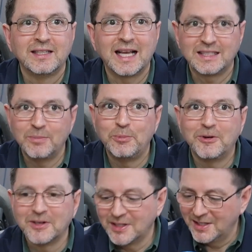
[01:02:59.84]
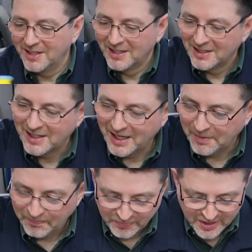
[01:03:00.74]
That's important.
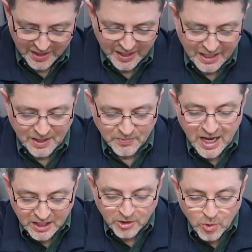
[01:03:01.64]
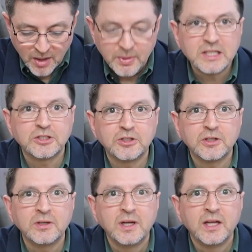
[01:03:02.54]
Okay? And yeah, you want to be
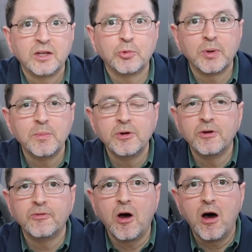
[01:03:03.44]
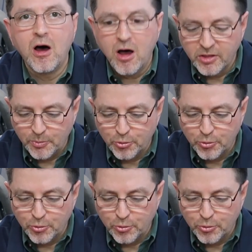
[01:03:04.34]
sure you remove all the